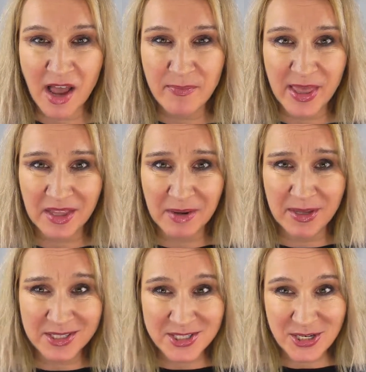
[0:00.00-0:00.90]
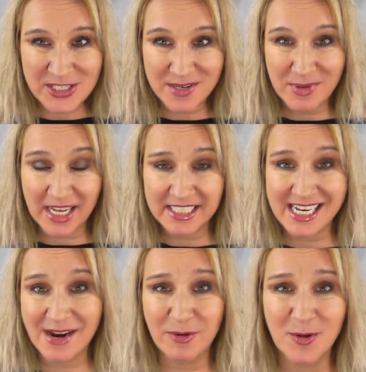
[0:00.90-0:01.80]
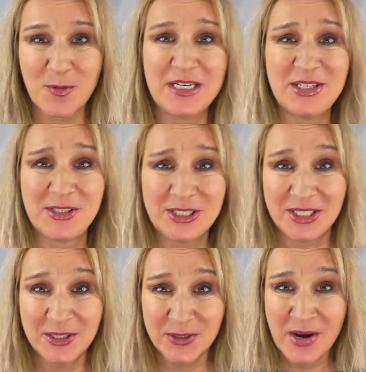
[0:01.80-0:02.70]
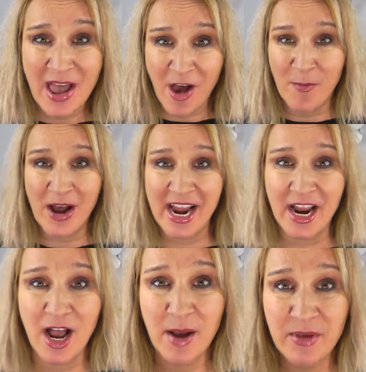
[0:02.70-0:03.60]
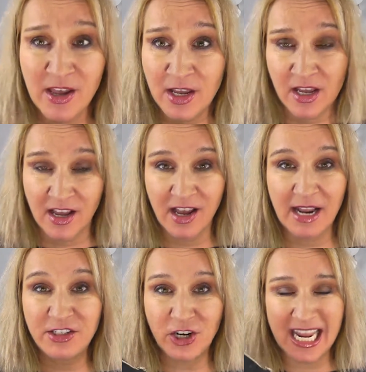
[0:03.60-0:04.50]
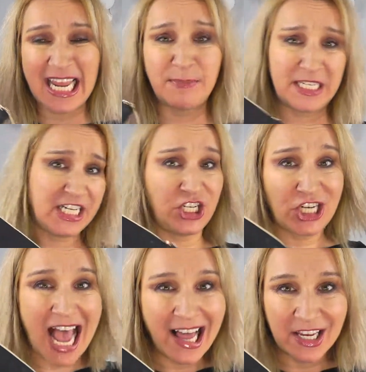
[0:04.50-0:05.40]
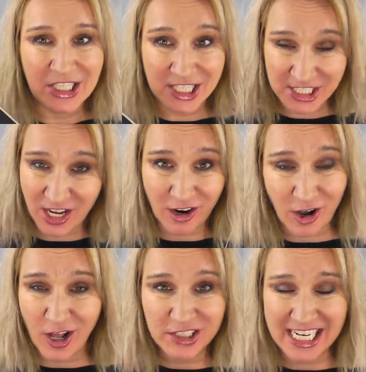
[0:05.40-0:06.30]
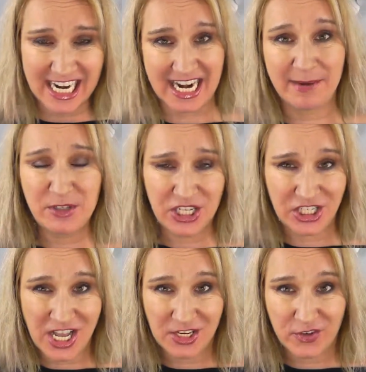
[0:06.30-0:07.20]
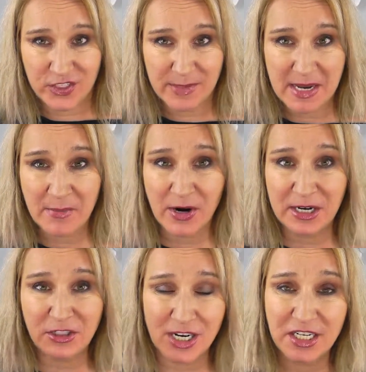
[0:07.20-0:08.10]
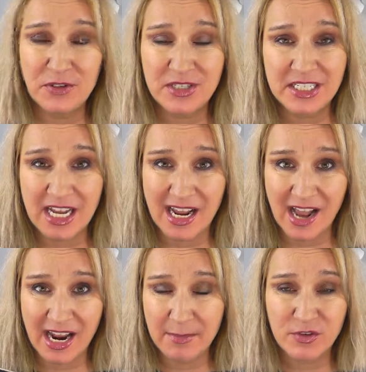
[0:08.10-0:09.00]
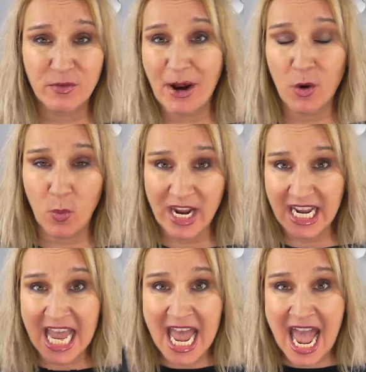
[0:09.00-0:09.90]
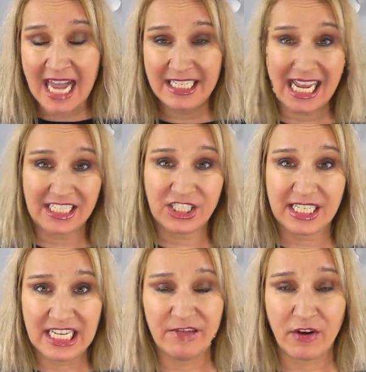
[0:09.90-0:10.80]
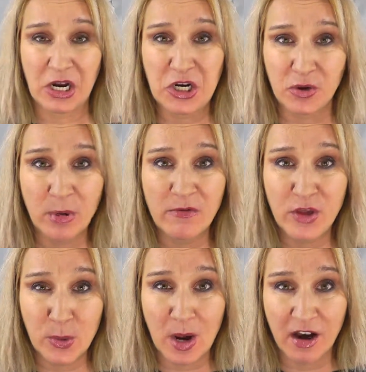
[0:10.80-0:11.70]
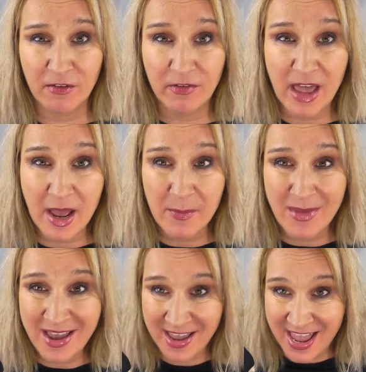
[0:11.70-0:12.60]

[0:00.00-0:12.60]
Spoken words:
I'm Melanie Mills, Toasted Blonde. Today we're going to do my, I took Ipsy challenge. I just called it an Ipsy challenge for September. I tried to use these items for about a week and to actually give a good review of them.